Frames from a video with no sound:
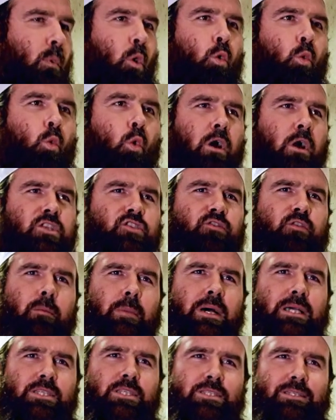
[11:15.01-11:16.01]
wants from
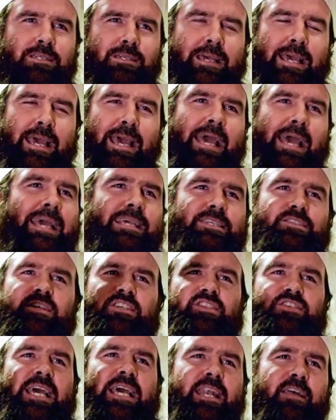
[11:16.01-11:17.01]
us is to
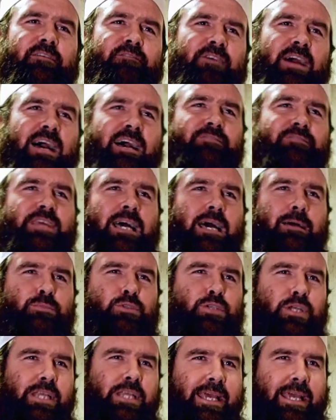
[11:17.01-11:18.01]
stand up five times
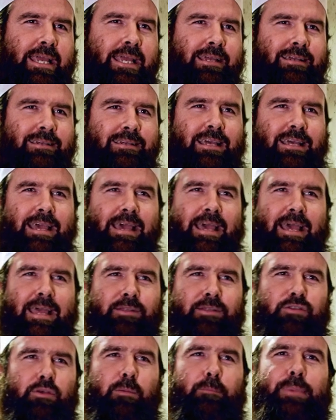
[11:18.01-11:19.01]
a day and
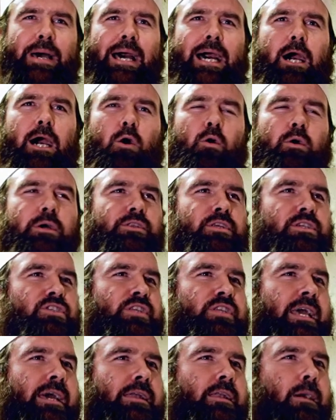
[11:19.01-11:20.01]
to bow and to
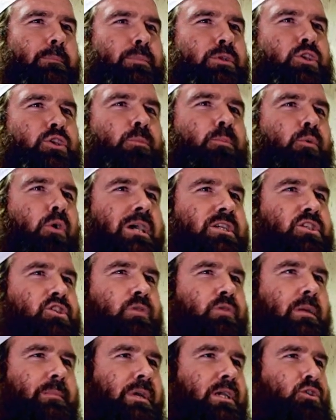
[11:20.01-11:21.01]
stand up and to
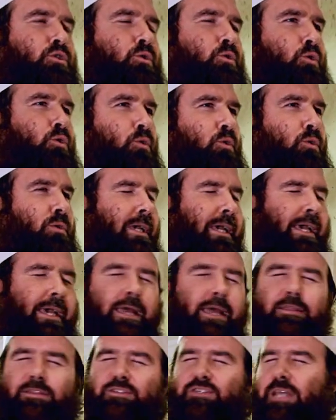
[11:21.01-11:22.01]
prostrate, make sujood,
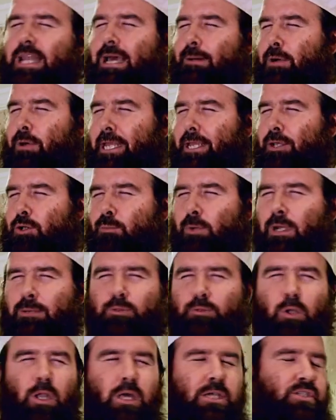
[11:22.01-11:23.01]
and then salam alaikum
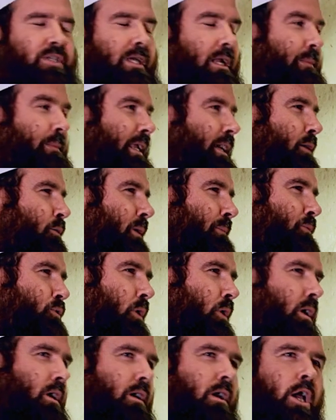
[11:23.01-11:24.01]
rahmatullah, salam alaikum
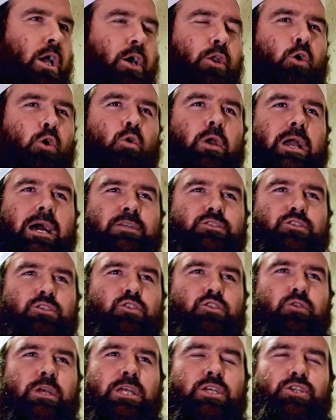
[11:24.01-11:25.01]
rahmatullah, no
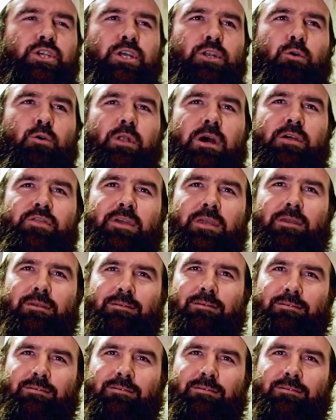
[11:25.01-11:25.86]
concentration, no nothing.